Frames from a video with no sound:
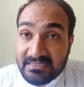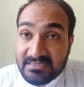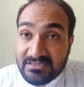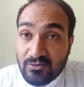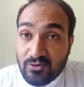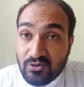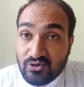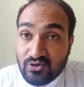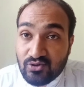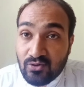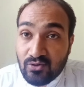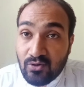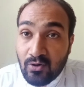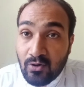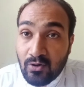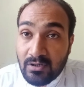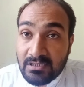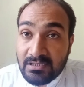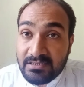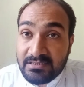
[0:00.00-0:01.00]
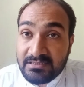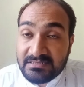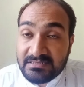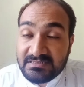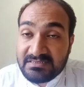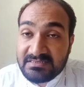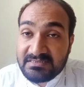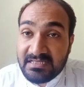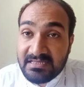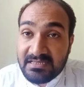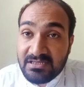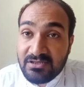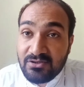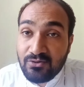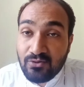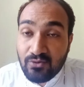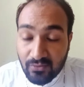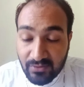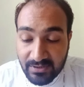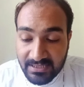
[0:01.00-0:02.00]
is also called
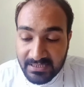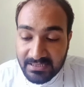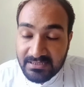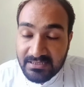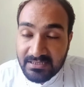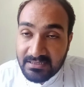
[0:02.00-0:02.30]
Sindhu in